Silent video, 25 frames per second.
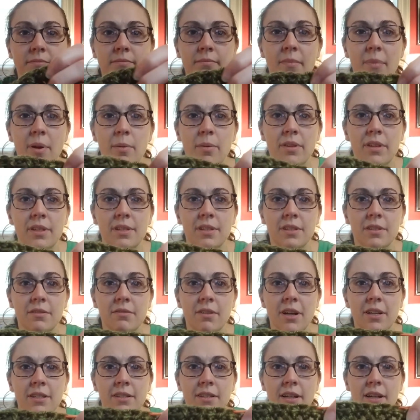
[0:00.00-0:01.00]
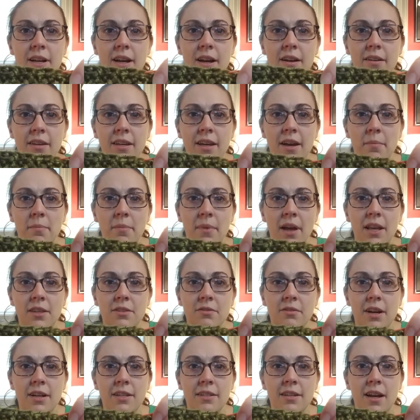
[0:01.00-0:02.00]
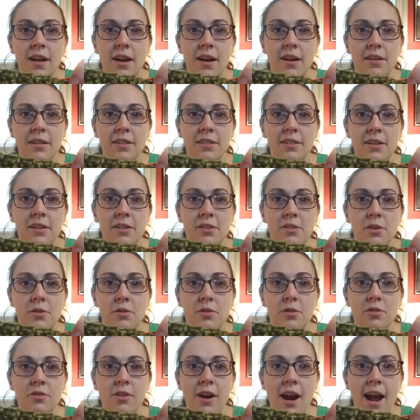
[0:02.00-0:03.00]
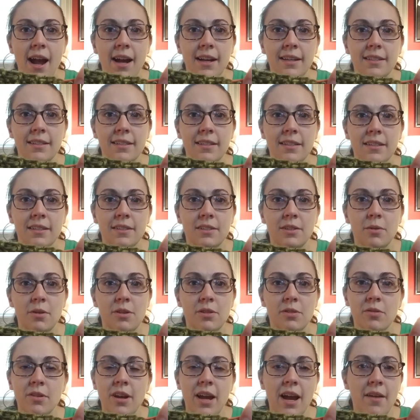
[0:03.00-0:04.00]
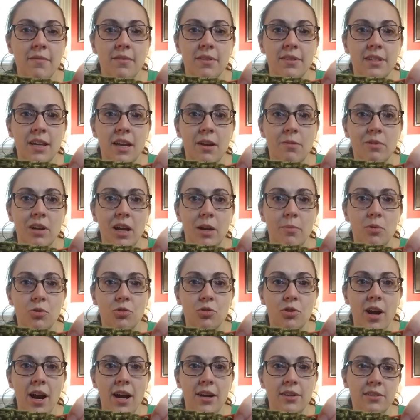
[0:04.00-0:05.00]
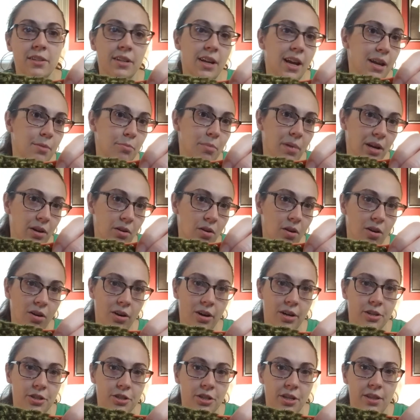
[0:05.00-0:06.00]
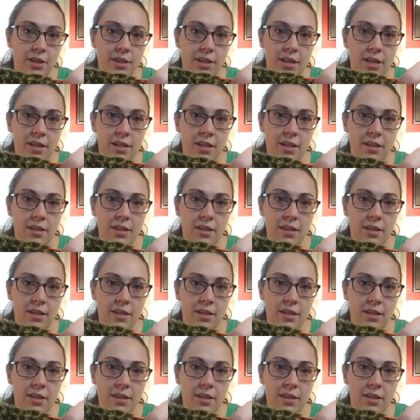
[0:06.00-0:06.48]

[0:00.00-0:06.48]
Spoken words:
Maybe this is right side out. Yep, that's right side out because there's those tracks. So it's going to have the same type of tracks that I had made orange in the